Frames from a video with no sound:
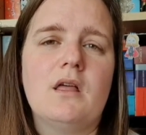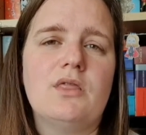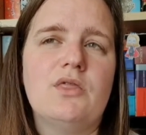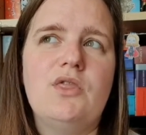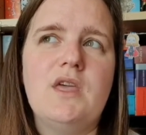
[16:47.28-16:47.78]

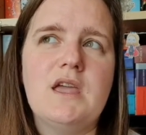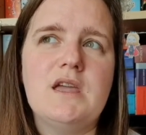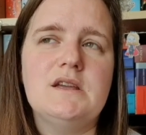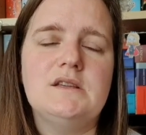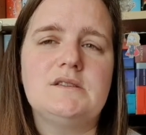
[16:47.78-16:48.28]

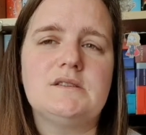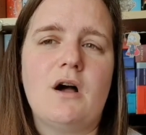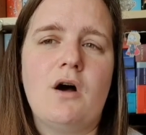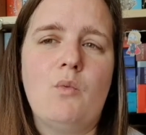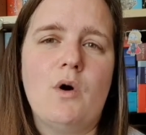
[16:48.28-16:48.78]
These
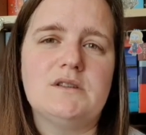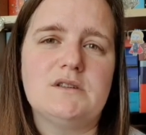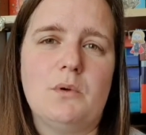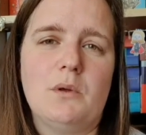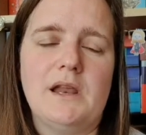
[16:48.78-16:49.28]
are ones
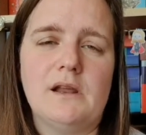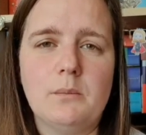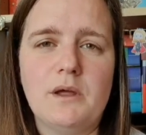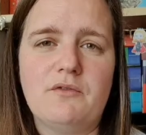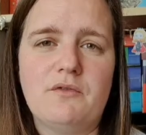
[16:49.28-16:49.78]
I'm a little
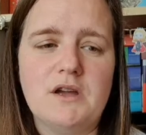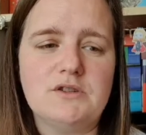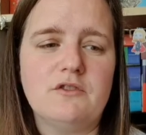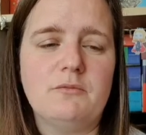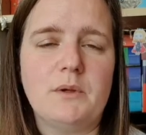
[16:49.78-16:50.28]
bit
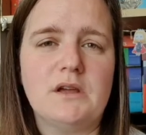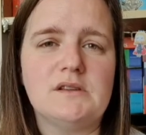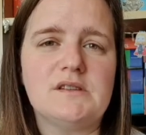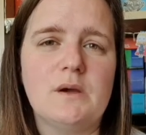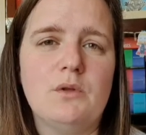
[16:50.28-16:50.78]
afraid of
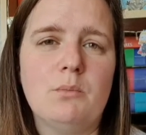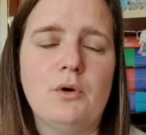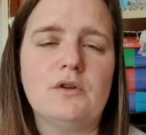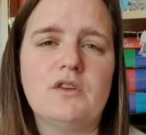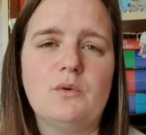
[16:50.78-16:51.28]
because they were the
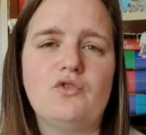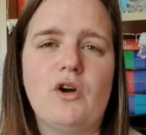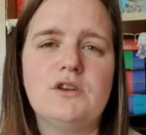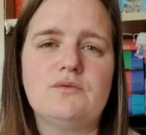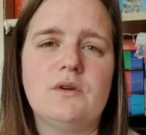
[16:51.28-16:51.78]
books I was
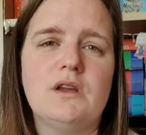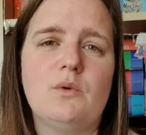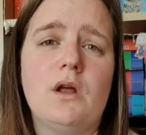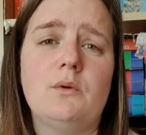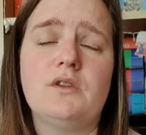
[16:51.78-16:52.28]
trying to read
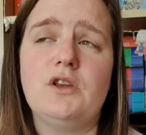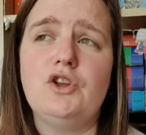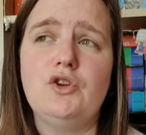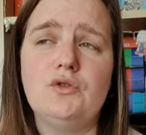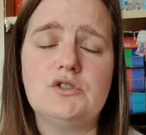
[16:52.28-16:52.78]
while I was in a
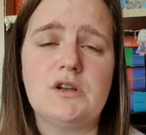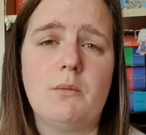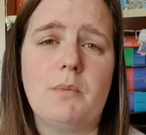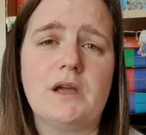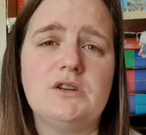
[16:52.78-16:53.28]
huge
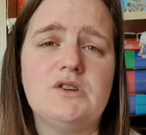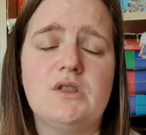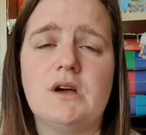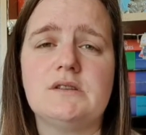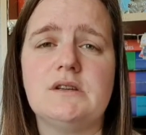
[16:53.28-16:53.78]
slump back in
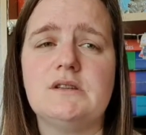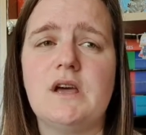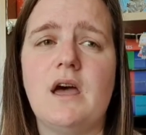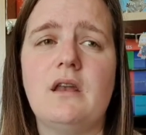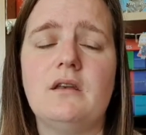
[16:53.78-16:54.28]

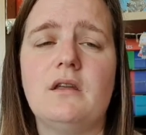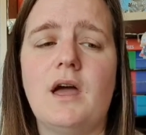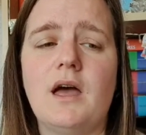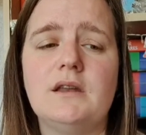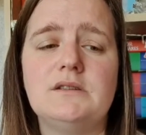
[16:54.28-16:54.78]
2010
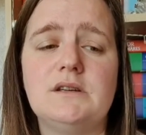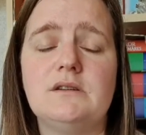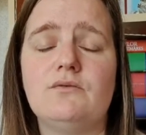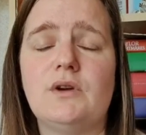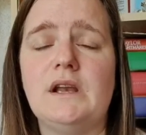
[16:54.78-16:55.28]
and
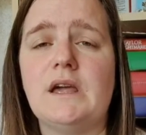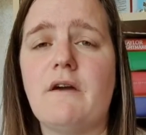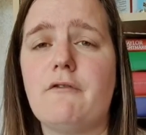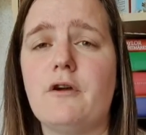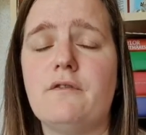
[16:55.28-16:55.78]
didn't really
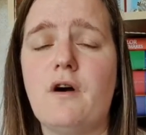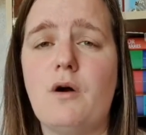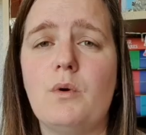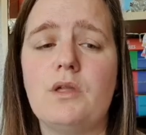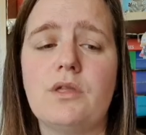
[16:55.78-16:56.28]
get very
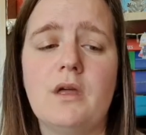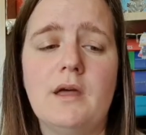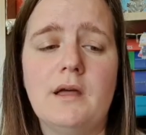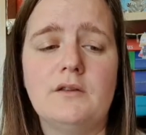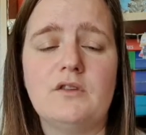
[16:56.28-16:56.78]
far with
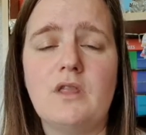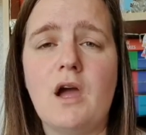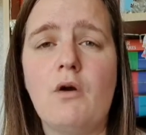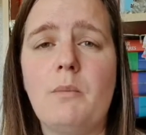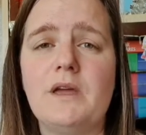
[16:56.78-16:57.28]
so they
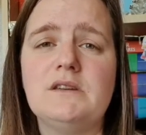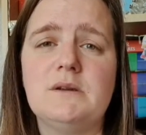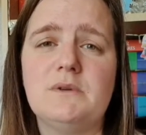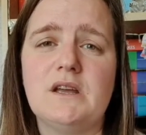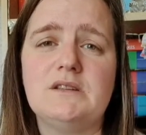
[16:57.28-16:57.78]
are a bit
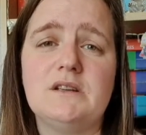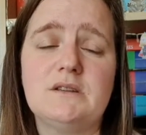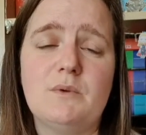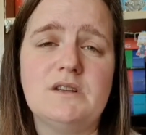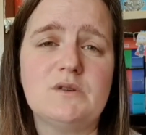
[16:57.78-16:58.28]
intimidating to me.